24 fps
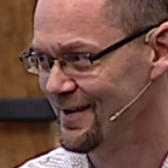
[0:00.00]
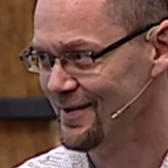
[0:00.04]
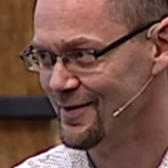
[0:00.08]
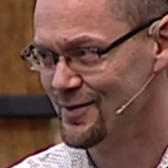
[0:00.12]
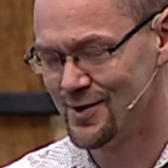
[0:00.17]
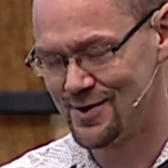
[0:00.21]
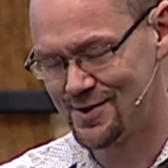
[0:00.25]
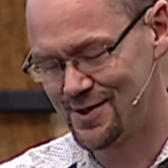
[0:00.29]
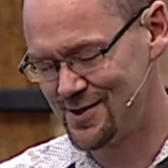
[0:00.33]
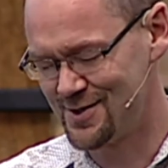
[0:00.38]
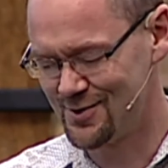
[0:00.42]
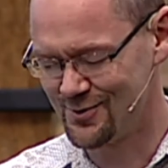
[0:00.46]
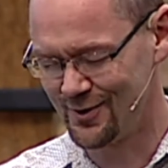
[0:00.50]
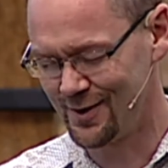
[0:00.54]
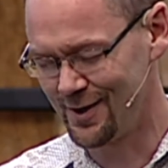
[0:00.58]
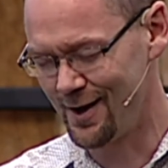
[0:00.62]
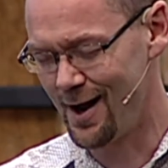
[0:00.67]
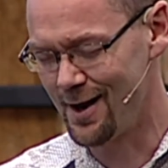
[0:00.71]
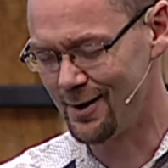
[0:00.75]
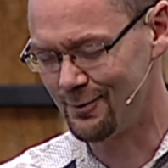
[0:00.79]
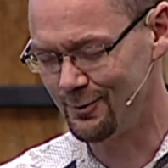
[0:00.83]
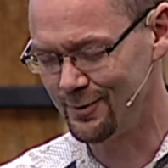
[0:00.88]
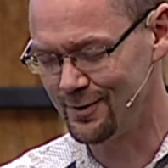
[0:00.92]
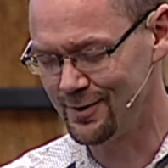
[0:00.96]
this is really
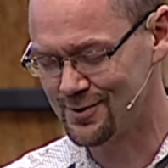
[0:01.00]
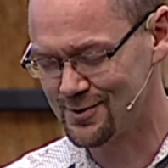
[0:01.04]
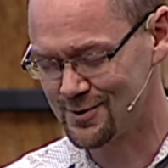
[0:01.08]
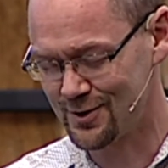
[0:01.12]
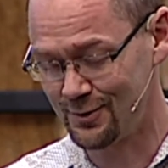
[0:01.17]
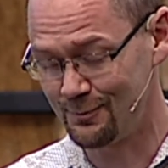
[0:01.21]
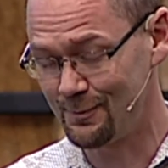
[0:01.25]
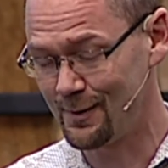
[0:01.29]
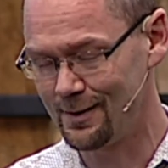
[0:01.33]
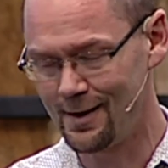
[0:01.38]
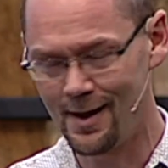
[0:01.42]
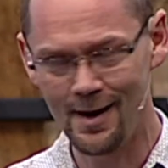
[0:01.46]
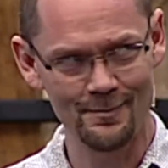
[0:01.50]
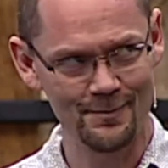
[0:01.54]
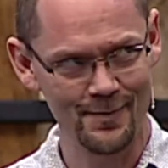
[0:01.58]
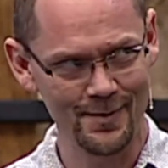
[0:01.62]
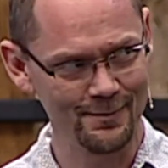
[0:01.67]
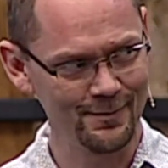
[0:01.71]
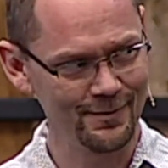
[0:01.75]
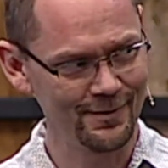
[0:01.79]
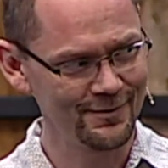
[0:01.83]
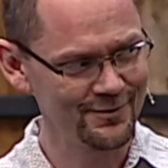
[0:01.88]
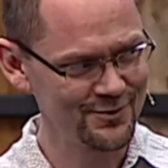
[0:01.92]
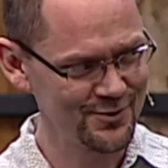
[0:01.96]
awkward. There could be a lot of
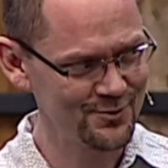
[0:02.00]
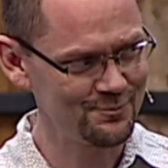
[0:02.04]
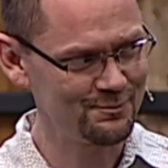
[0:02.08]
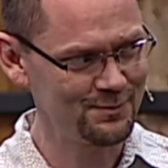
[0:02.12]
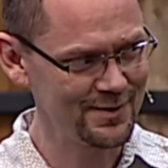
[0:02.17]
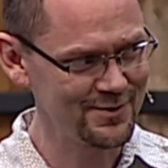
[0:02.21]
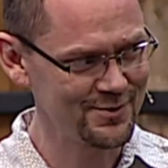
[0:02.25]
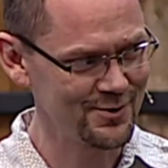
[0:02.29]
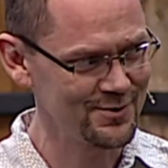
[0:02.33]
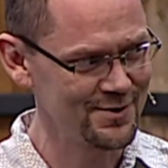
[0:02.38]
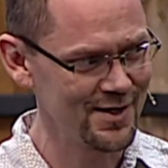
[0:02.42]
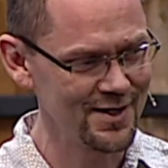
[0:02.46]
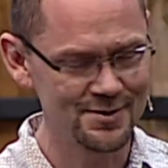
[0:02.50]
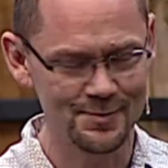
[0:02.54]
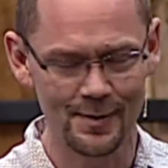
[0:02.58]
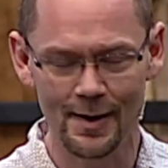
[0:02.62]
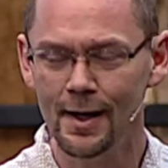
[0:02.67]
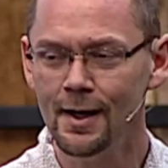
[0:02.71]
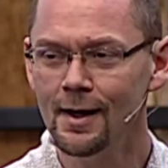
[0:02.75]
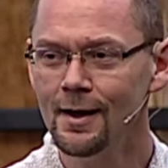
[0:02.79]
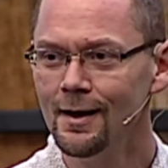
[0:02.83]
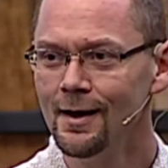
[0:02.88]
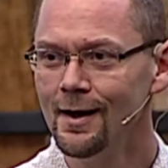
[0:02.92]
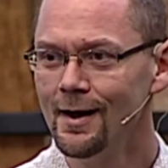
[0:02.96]
people here. Just please don't touch me.
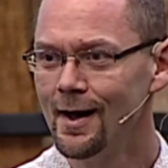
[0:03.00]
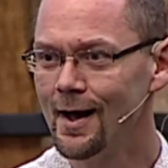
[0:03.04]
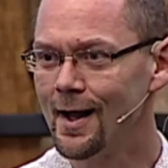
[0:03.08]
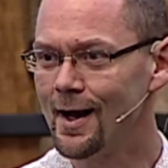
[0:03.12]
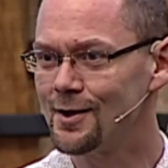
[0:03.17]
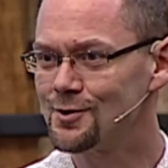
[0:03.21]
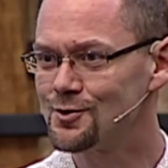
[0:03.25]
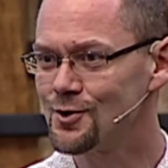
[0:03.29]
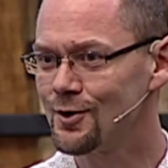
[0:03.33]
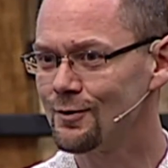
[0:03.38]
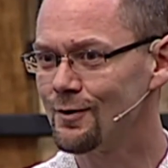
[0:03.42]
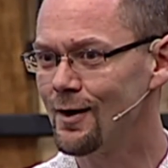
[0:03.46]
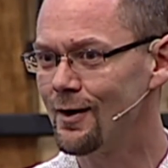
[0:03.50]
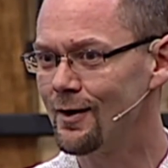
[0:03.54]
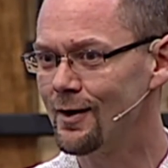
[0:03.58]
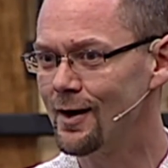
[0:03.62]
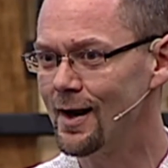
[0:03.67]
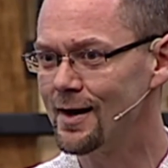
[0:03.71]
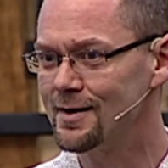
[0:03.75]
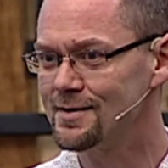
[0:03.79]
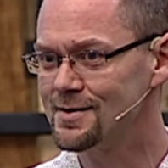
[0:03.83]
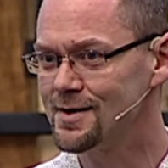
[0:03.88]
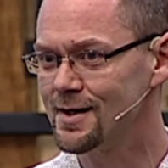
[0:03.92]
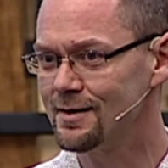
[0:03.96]
And I turn around and
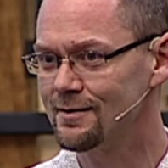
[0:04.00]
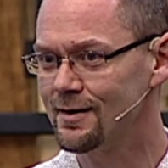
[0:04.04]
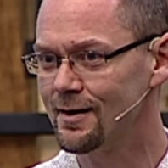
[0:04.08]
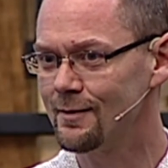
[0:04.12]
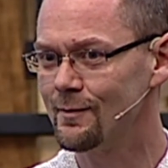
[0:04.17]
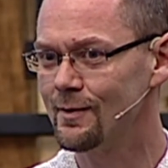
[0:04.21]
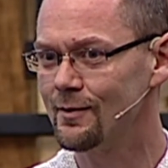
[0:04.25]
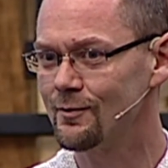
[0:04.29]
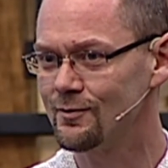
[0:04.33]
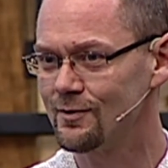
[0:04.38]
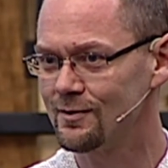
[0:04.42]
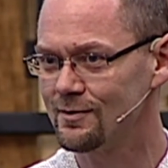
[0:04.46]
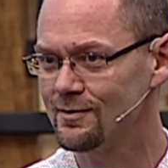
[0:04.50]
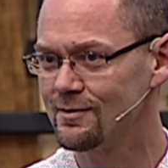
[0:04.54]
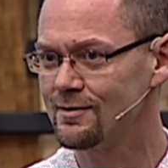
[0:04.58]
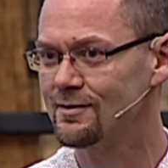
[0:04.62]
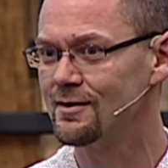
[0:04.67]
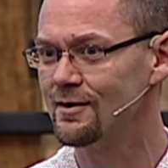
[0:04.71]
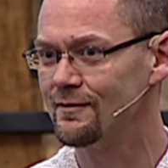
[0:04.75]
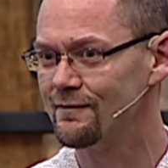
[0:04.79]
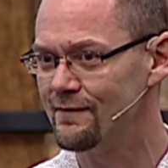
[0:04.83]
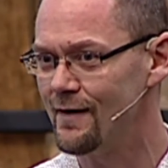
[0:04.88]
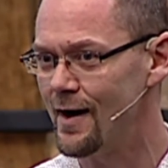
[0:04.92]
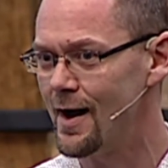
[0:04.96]
I see it's him. There's this
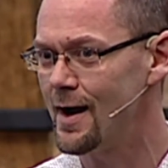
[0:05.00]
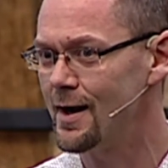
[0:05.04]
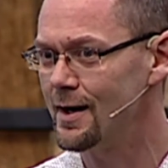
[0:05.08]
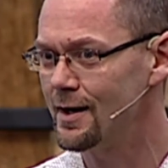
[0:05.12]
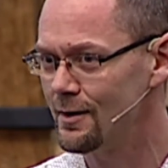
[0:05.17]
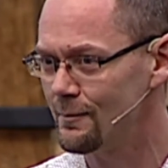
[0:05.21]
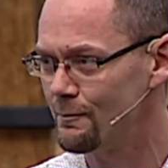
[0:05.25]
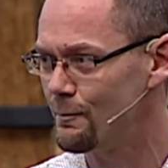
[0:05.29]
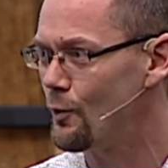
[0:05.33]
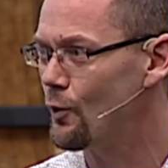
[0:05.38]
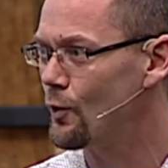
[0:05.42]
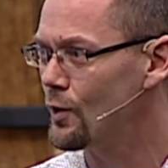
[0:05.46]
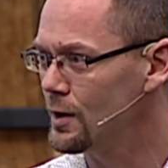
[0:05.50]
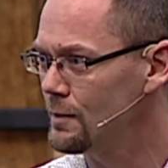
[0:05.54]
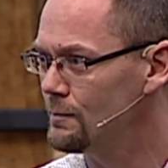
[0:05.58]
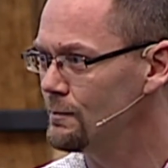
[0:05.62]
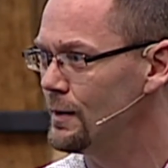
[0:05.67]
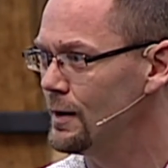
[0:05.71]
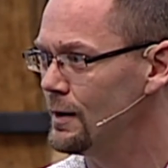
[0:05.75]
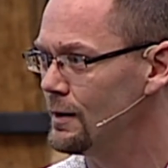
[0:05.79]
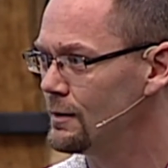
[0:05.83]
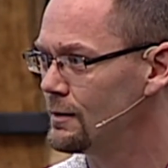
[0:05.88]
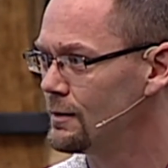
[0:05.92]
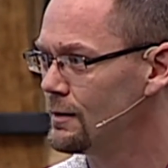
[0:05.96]
divine
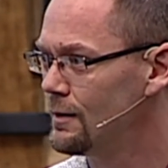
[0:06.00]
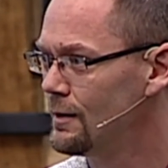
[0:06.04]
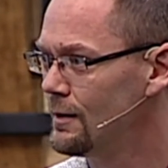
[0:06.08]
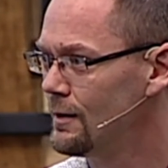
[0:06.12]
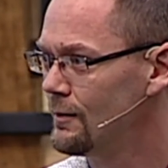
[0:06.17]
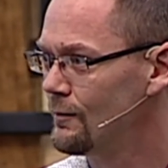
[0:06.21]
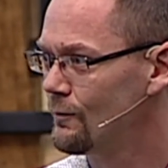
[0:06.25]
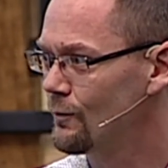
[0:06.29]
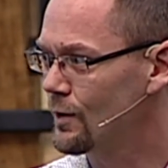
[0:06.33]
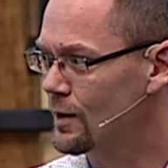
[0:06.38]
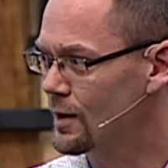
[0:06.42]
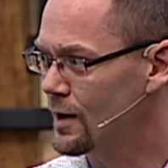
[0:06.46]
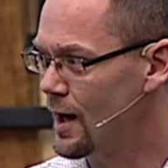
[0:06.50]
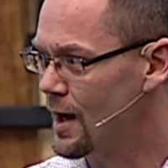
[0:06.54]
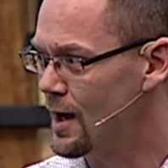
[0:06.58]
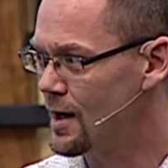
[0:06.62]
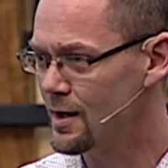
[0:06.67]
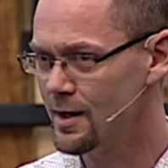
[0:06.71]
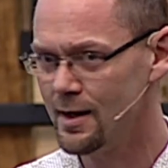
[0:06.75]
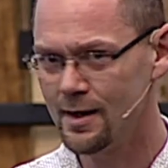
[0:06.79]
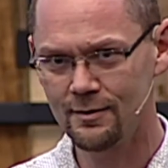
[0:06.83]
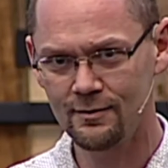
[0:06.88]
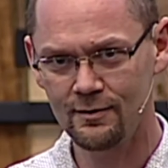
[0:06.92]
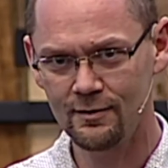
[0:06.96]
appointment where God
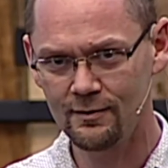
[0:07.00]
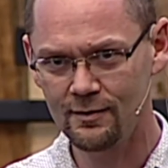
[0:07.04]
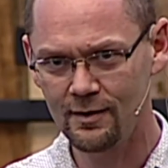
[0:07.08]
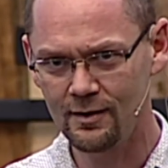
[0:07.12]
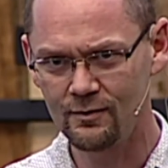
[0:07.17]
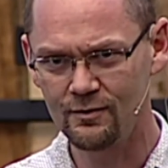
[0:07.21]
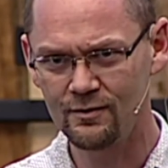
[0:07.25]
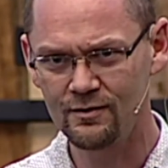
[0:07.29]
has us like,